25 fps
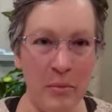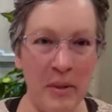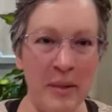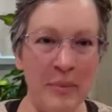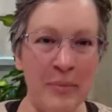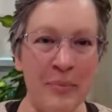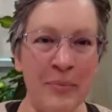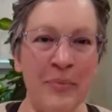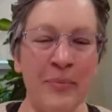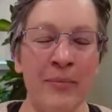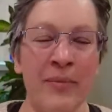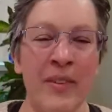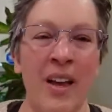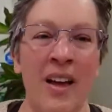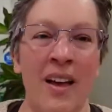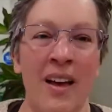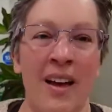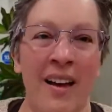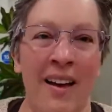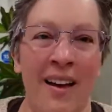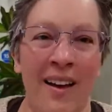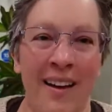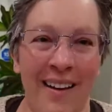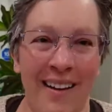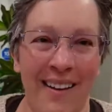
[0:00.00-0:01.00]
them.
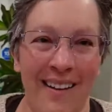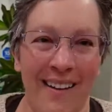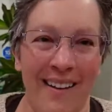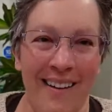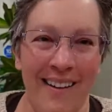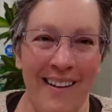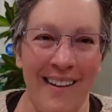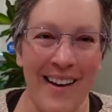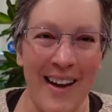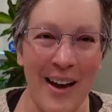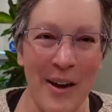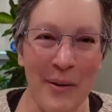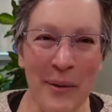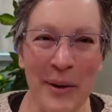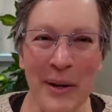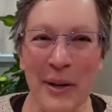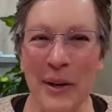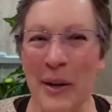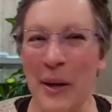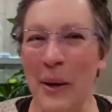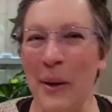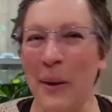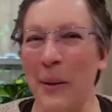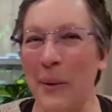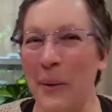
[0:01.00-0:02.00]
I want to
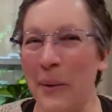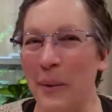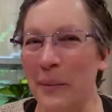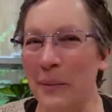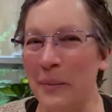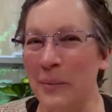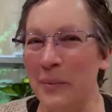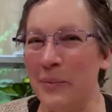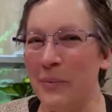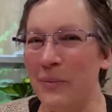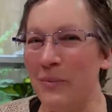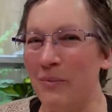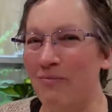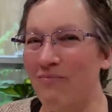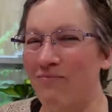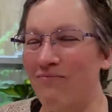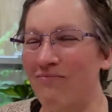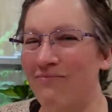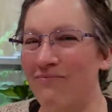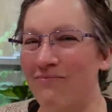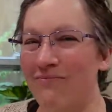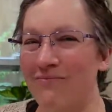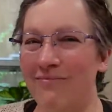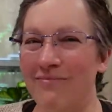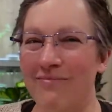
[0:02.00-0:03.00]
know.
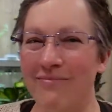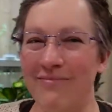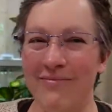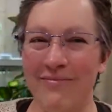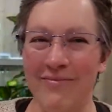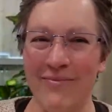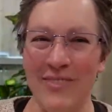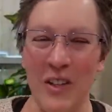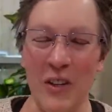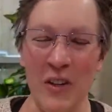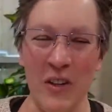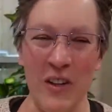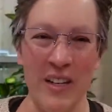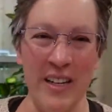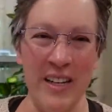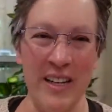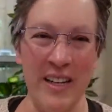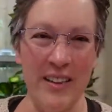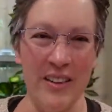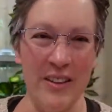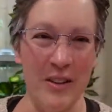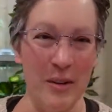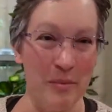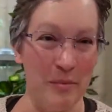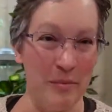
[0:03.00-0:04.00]
You can
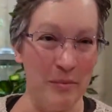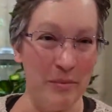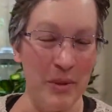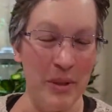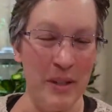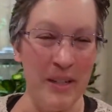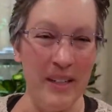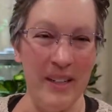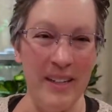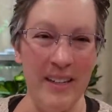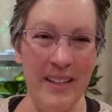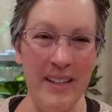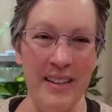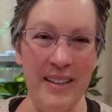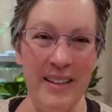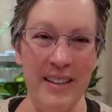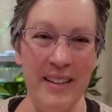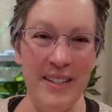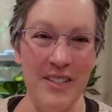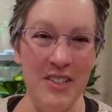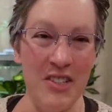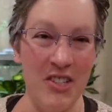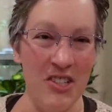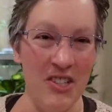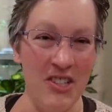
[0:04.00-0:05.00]
either put it in
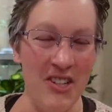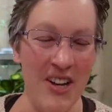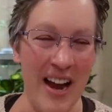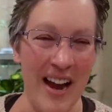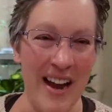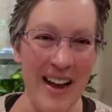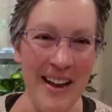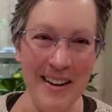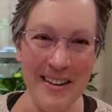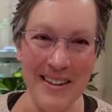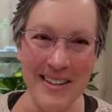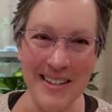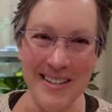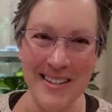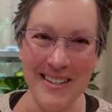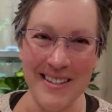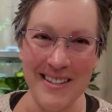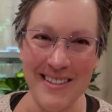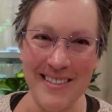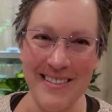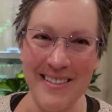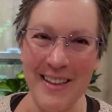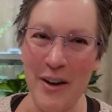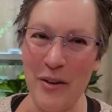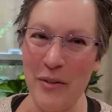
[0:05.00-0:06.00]
the chat,
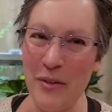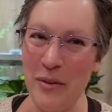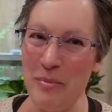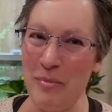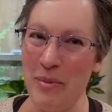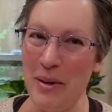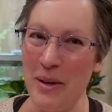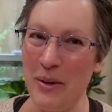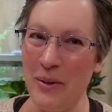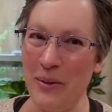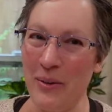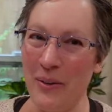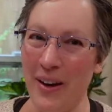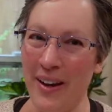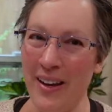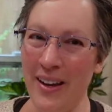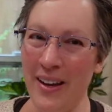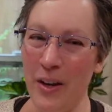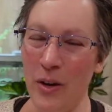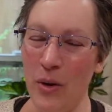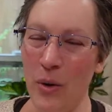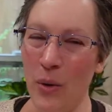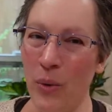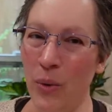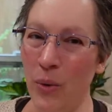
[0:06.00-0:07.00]
that would be
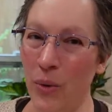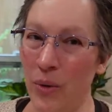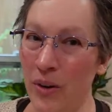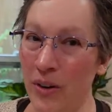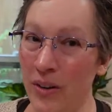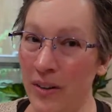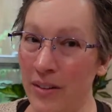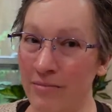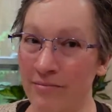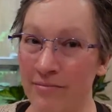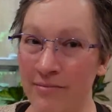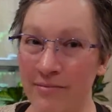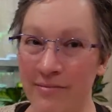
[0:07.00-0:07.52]
great, or